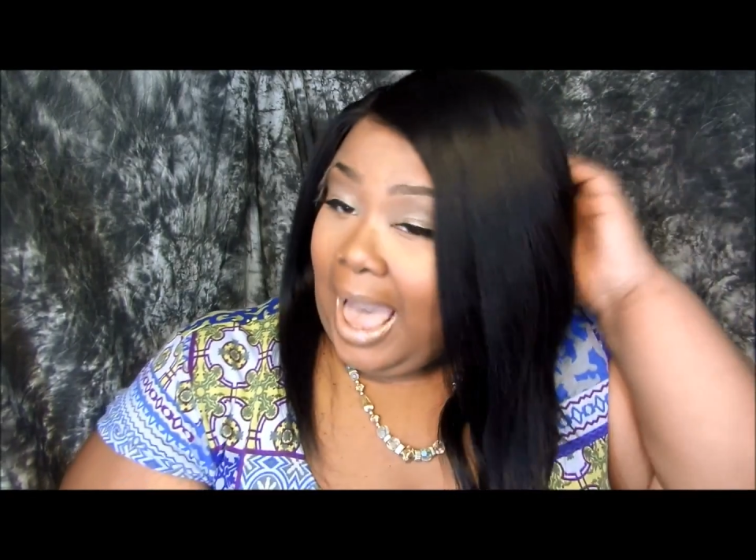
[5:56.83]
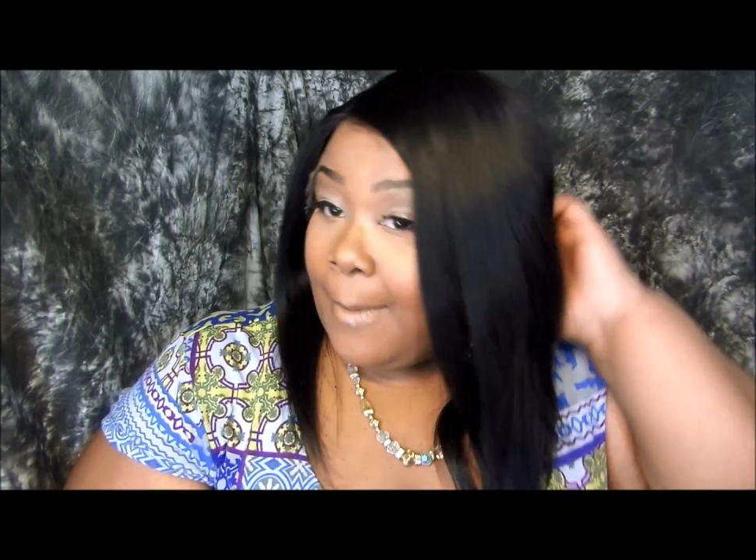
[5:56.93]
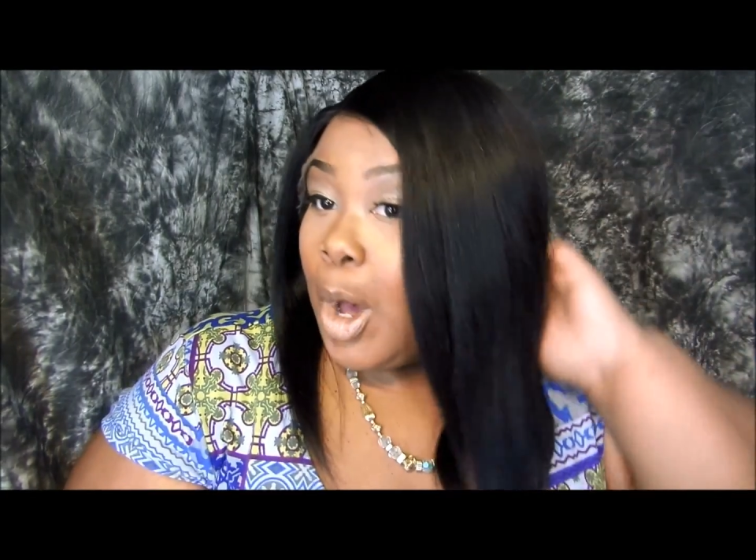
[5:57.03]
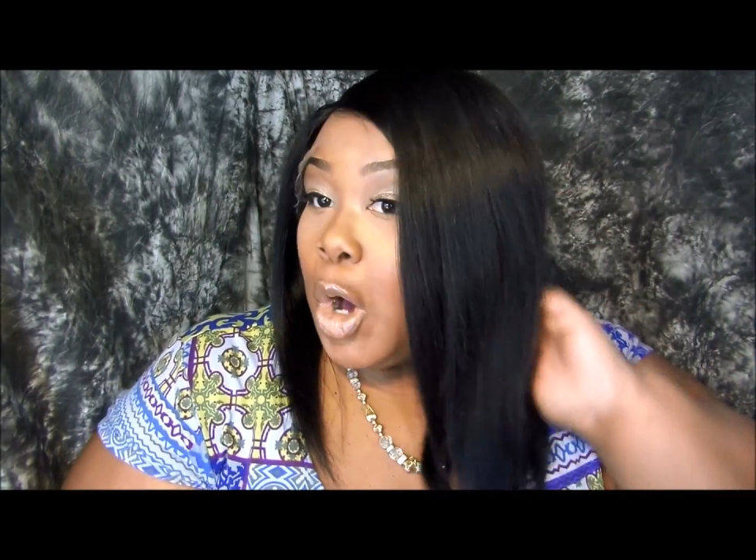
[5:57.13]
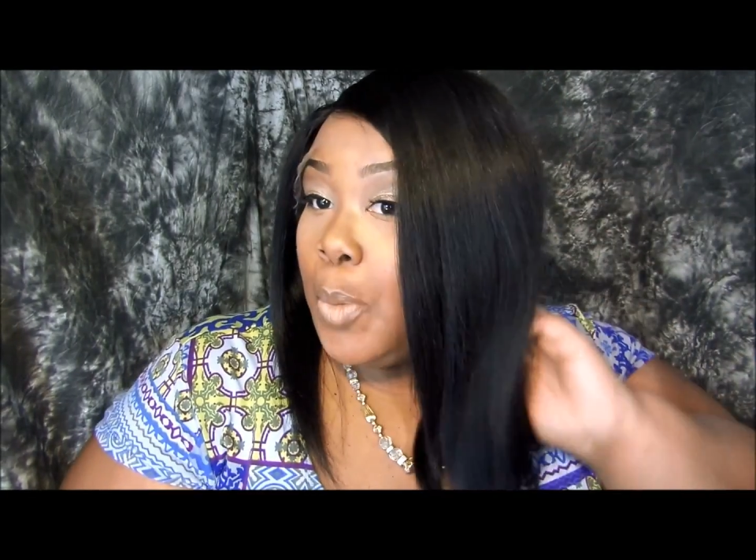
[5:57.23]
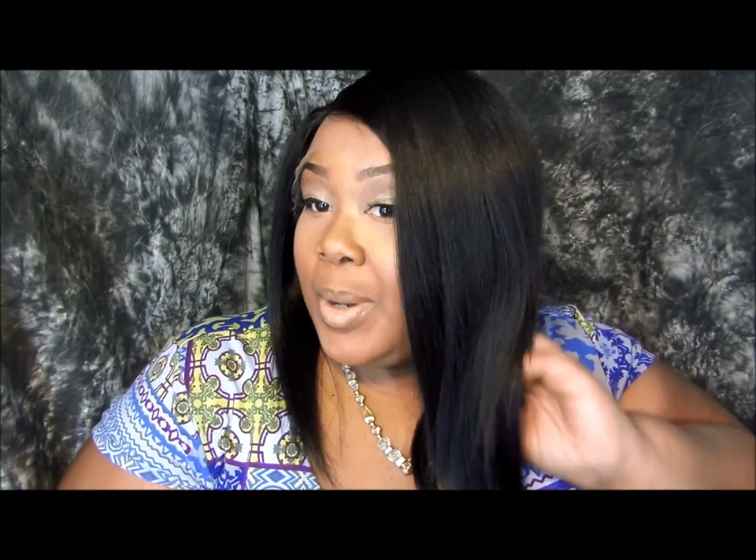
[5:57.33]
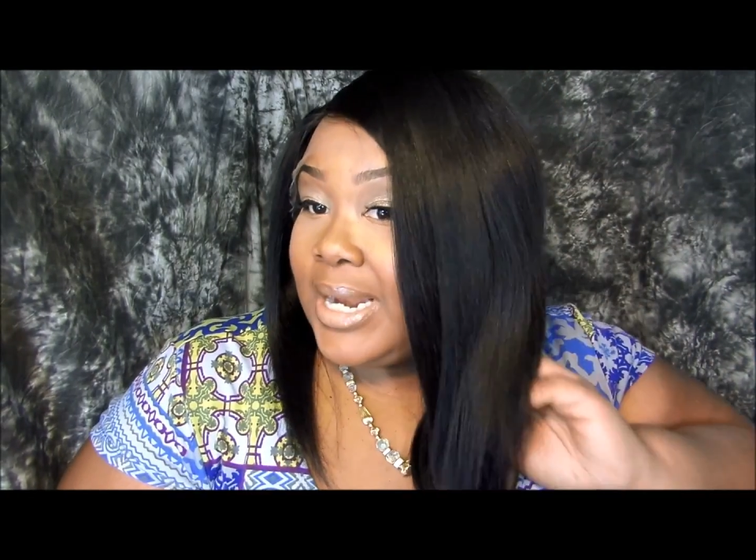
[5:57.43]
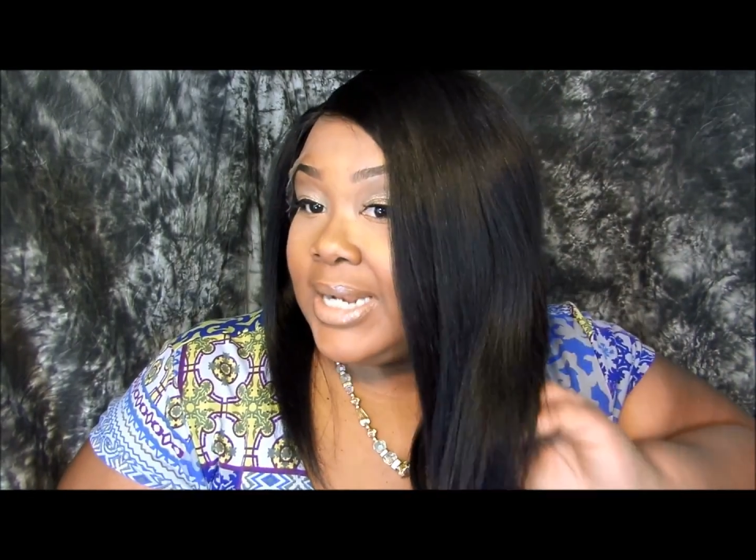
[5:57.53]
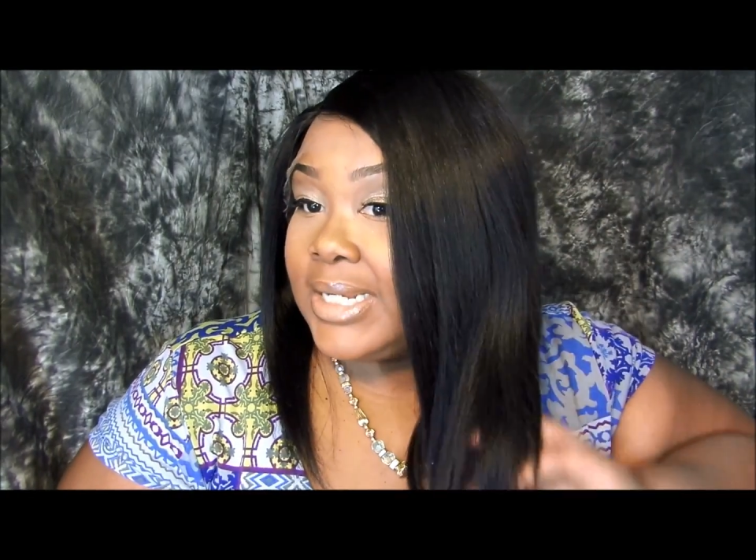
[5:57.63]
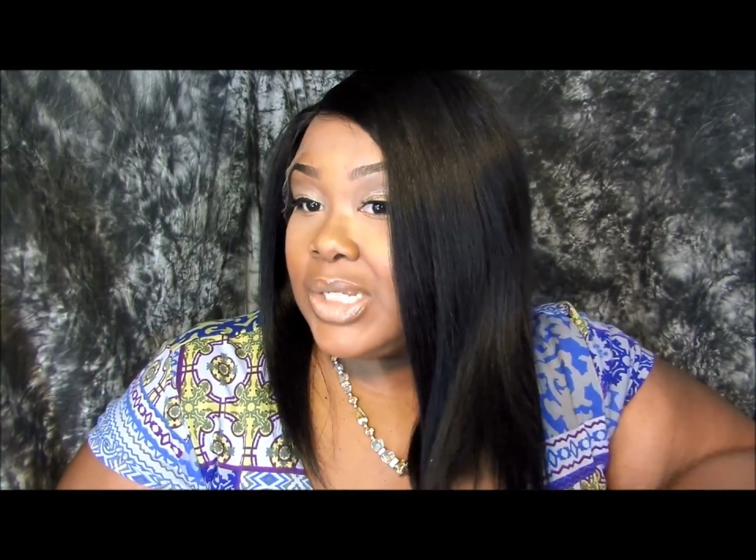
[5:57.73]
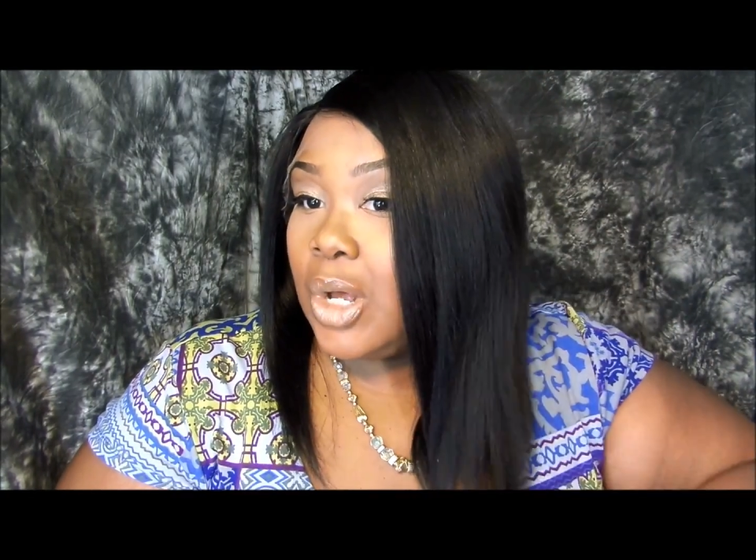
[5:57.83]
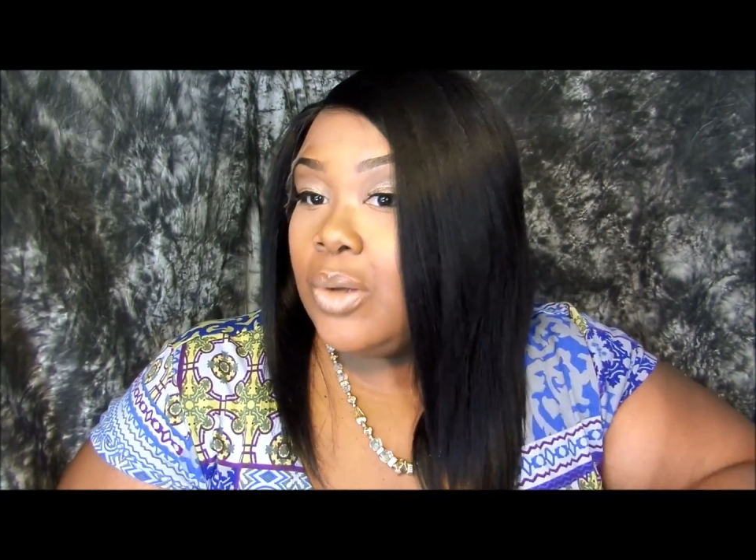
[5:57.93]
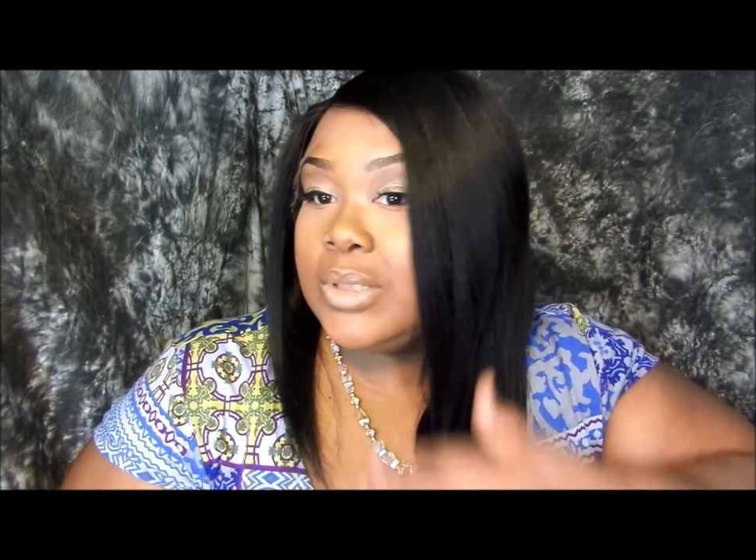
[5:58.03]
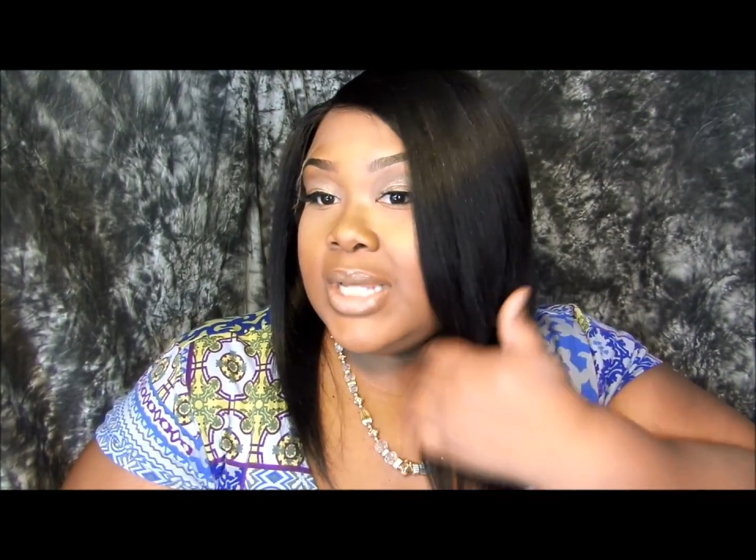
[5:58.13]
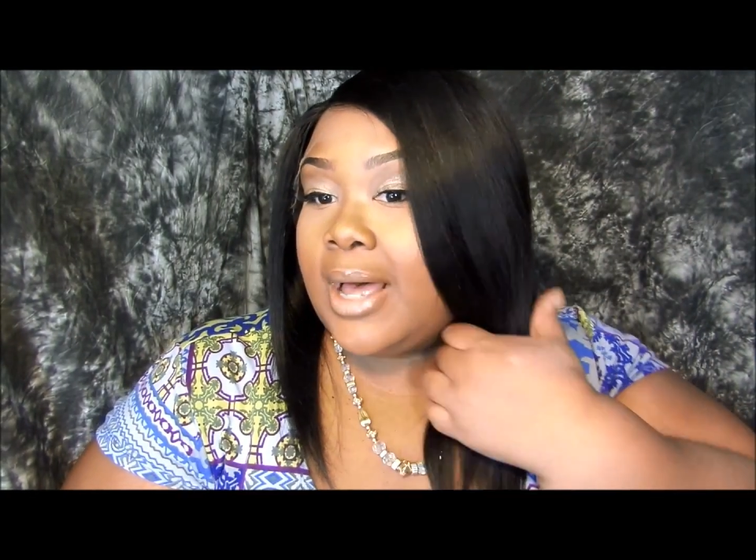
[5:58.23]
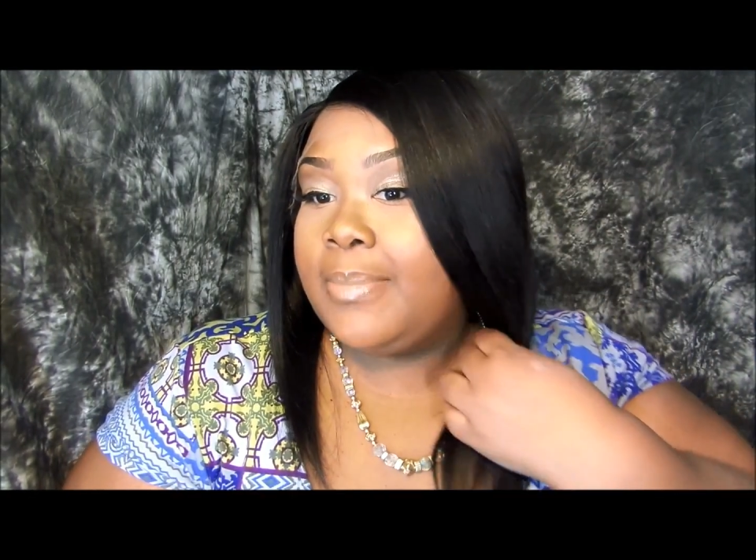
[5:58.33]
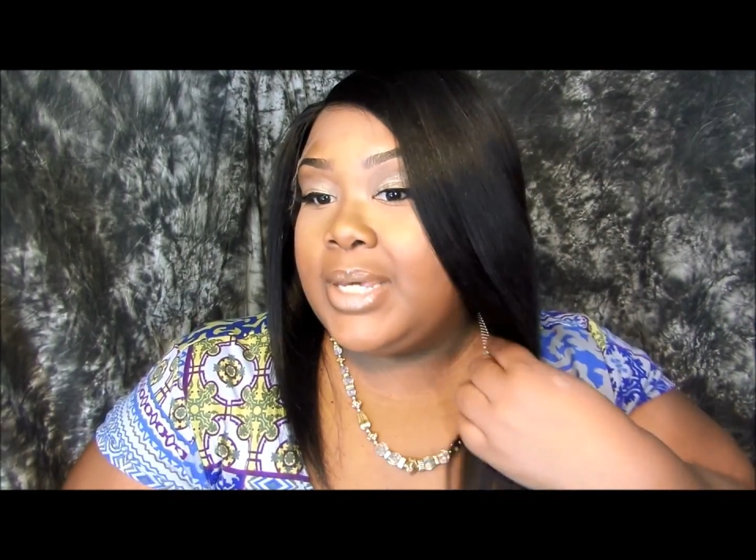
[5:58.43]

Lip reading: I'm hoping that this holds up,